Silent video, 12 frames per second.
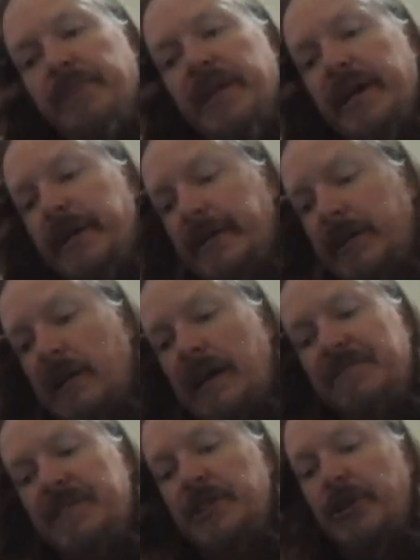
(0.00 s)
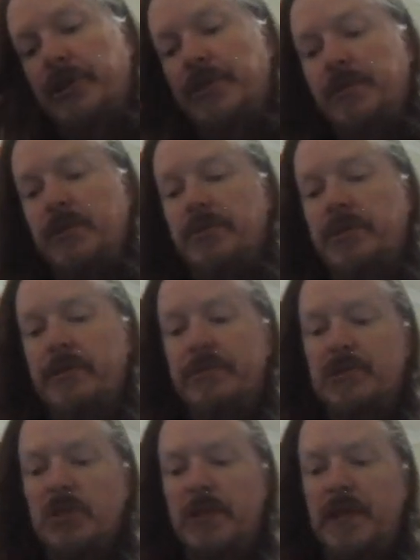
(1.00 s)
Yeah, I'd love to know your
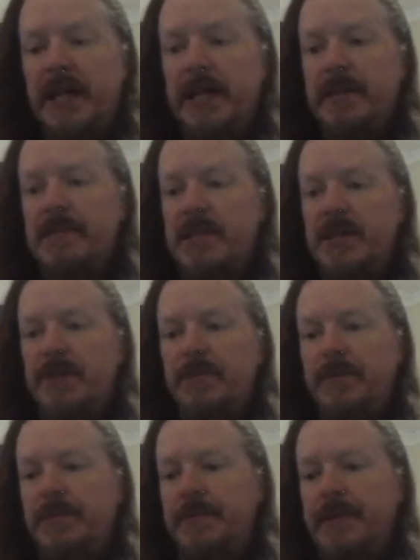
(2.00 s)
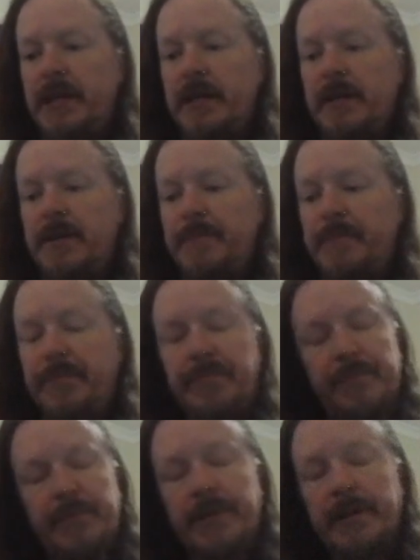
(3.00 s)
thoughts on these, and yeah,
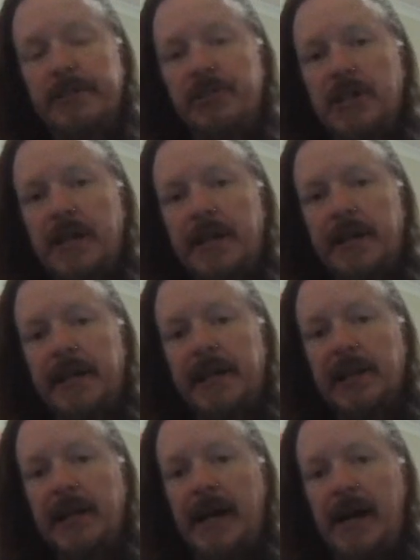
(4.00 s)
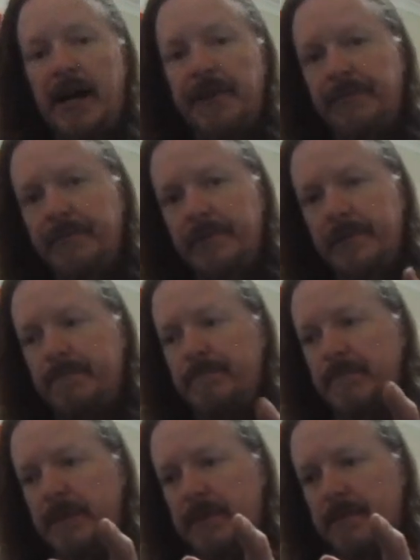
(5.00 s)
shout it out loud.
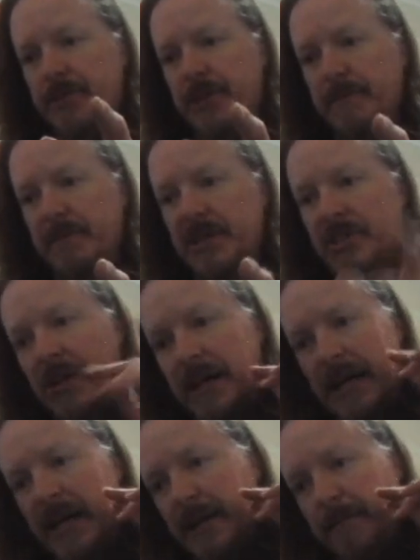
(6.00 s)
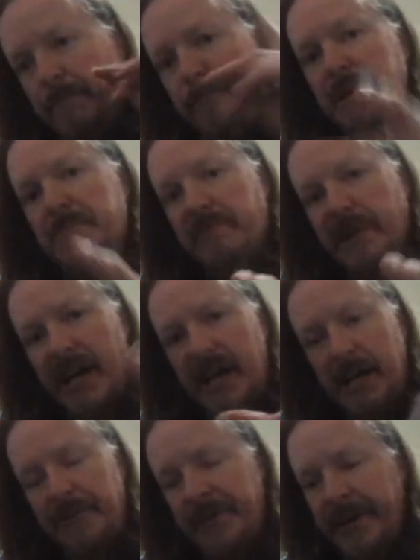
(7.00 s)
Don't be shy, be
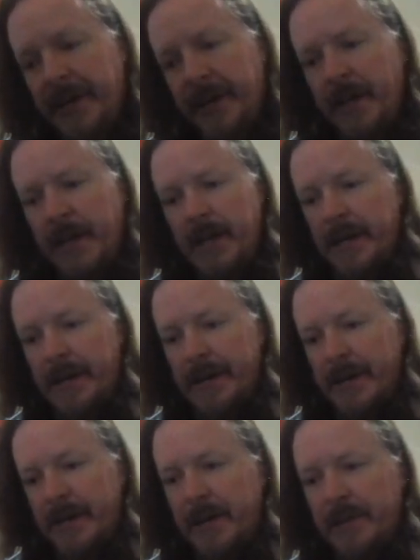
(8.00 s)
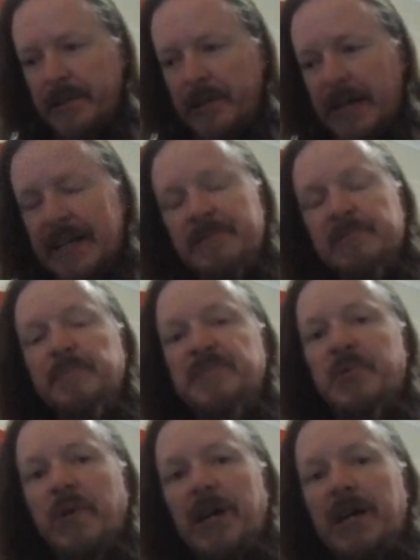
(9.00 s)
proud. Like and
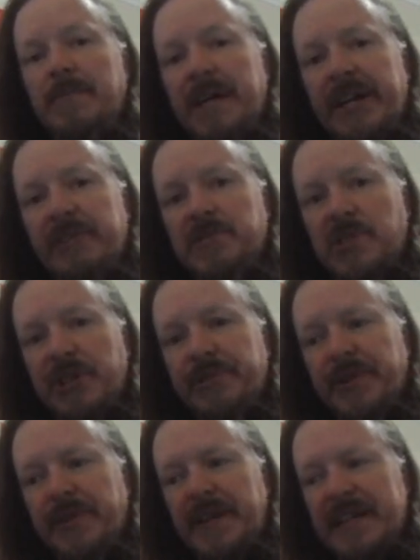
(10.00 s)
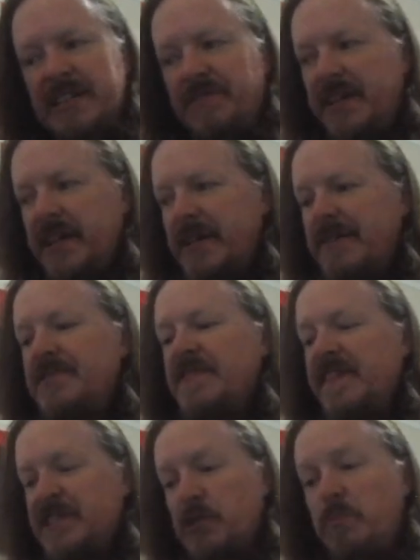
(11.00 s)
subscribe, and I'll see you all in the next videos
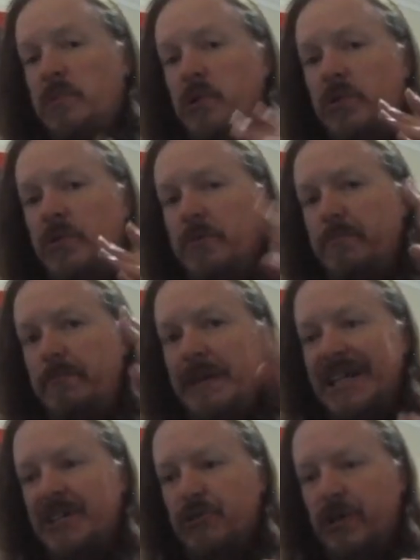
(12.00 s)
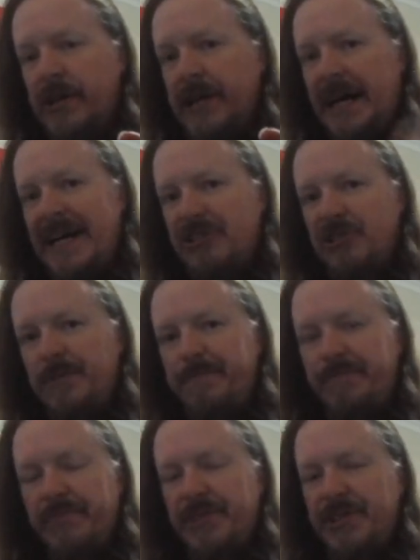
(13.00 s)
for some more Megatron action.
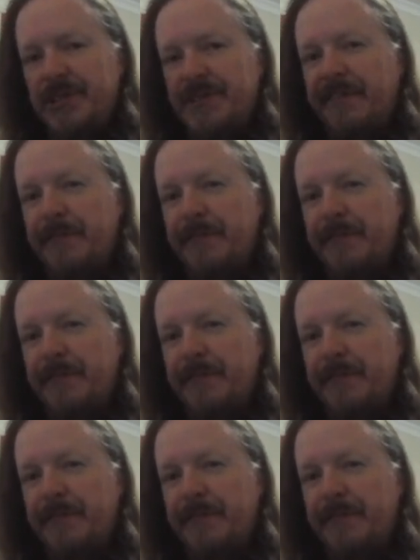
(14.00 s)
Cheers